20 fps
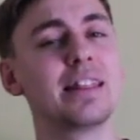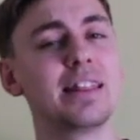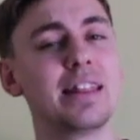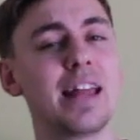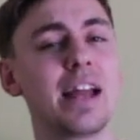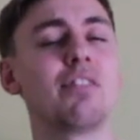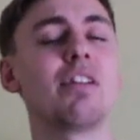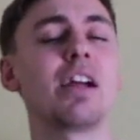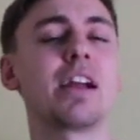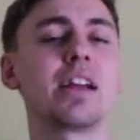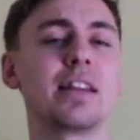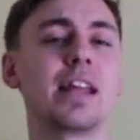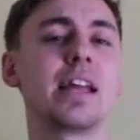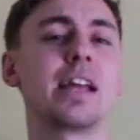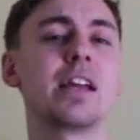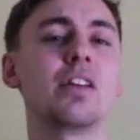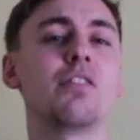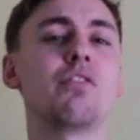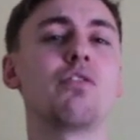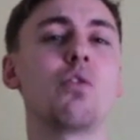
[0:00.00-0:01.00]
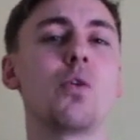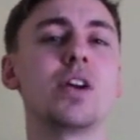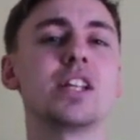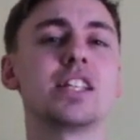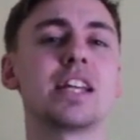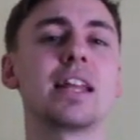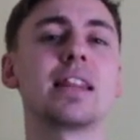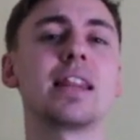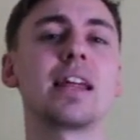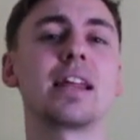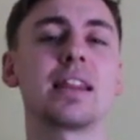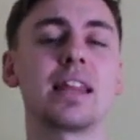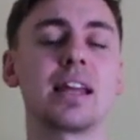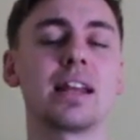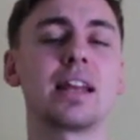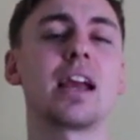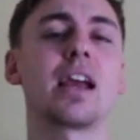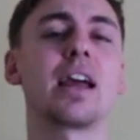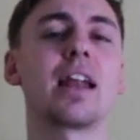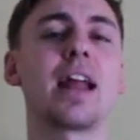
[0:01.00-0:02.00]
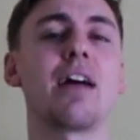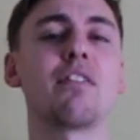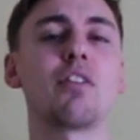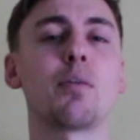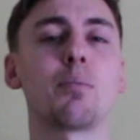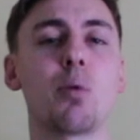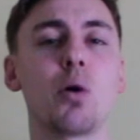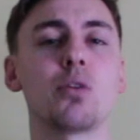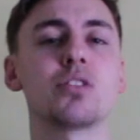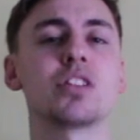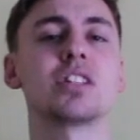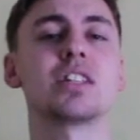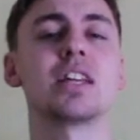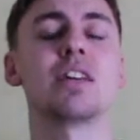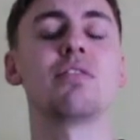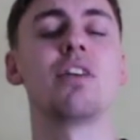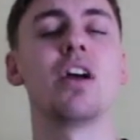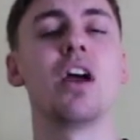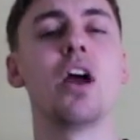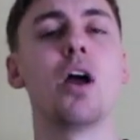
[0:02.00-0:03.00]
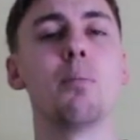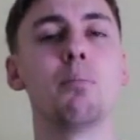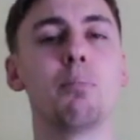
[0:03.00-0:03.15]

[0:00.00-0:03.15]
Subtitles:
They reckon they can avoid it. They think they're going to have a positive.